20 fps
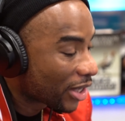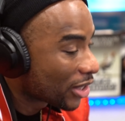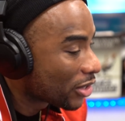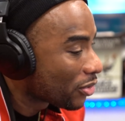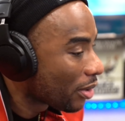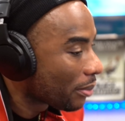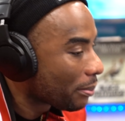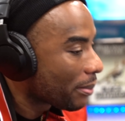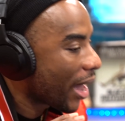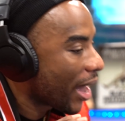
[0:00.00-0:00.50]
Can
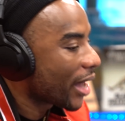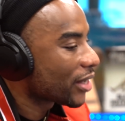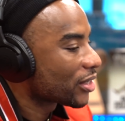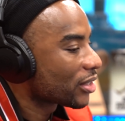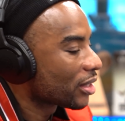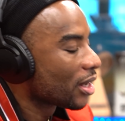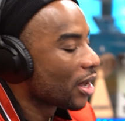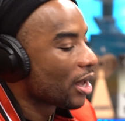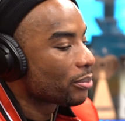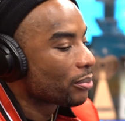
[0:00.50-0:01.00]
you
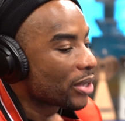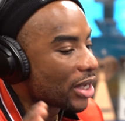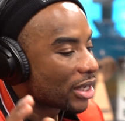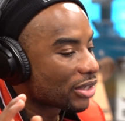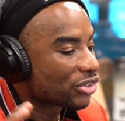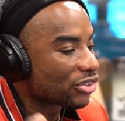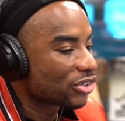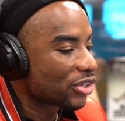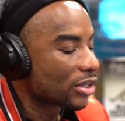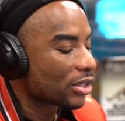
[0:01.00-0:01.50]
imagine
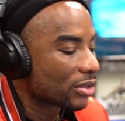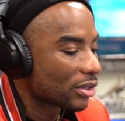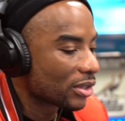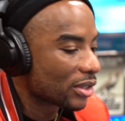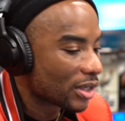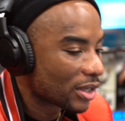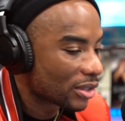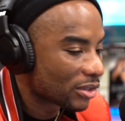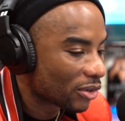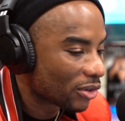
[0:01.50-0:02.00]
being 60
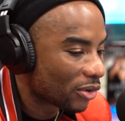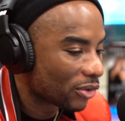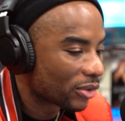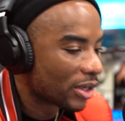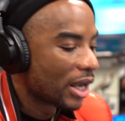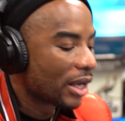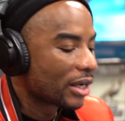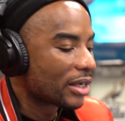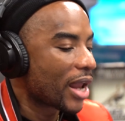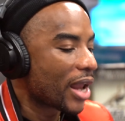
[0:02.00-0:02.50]
years
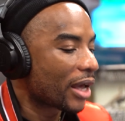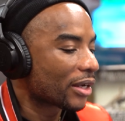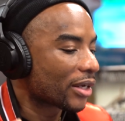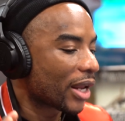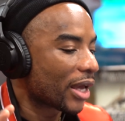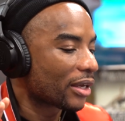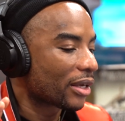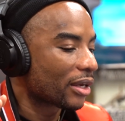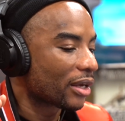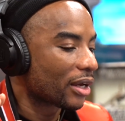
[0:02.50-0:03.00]
old, not
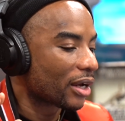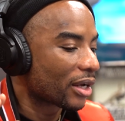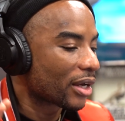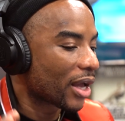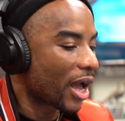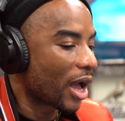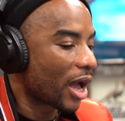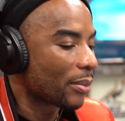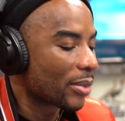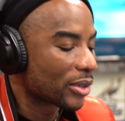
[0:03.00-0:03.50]
liking a
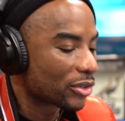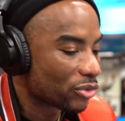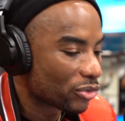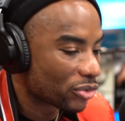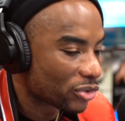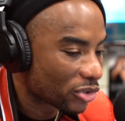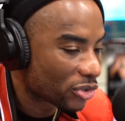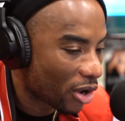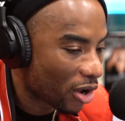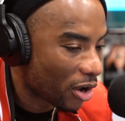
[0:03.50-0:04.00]
comment you
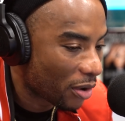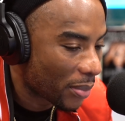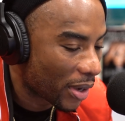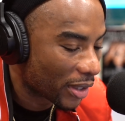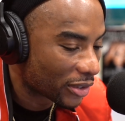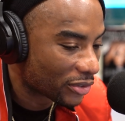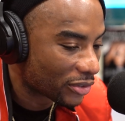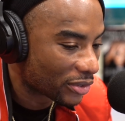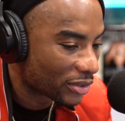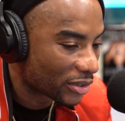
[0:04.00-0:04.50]
saw
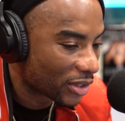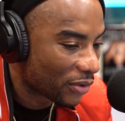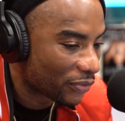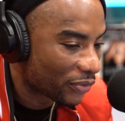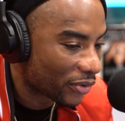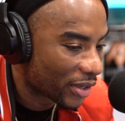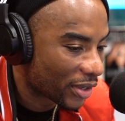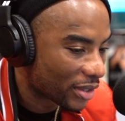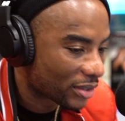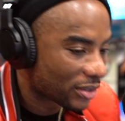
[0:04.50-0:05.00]
about
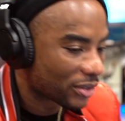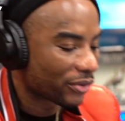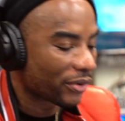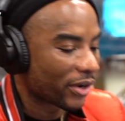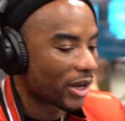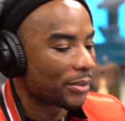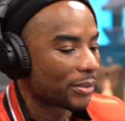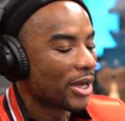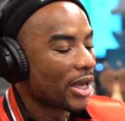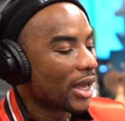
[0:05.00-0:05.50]
yourself on
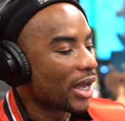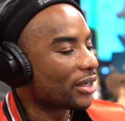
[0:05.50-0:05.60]
Instagram,